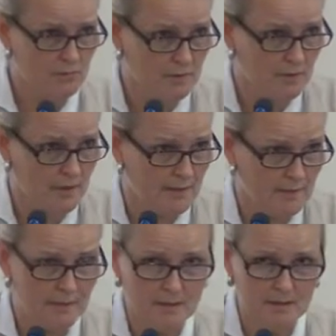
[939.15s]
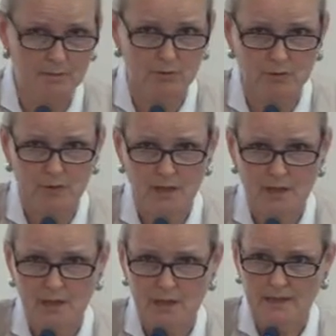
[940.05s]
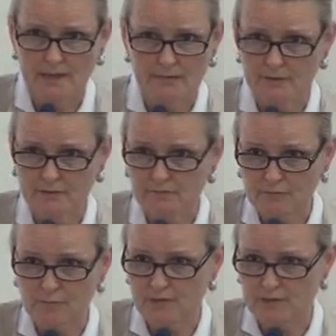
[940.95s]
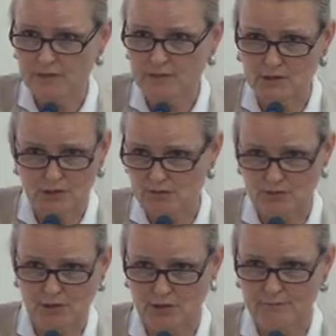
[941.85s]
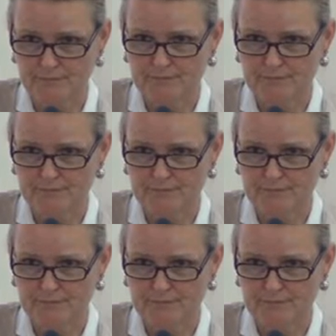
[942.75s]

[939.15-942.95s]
were unthinkable even 14 years ago.